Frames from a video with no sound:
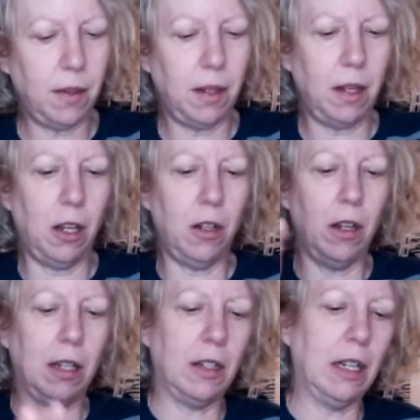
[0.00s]

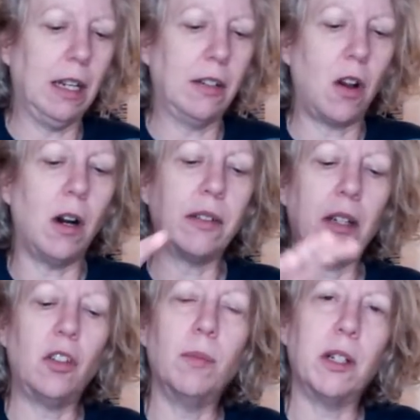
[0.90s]
It's
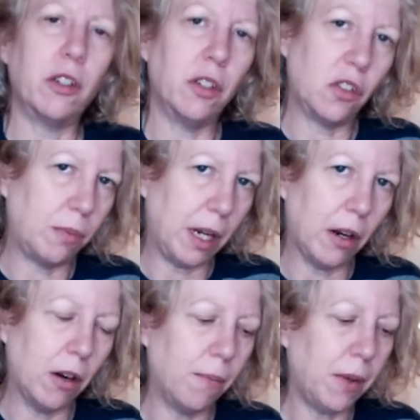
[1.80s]
causing too much
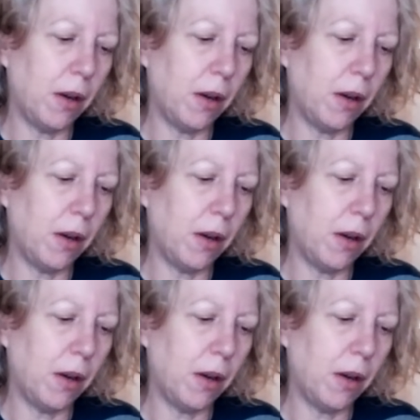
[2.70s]
despair.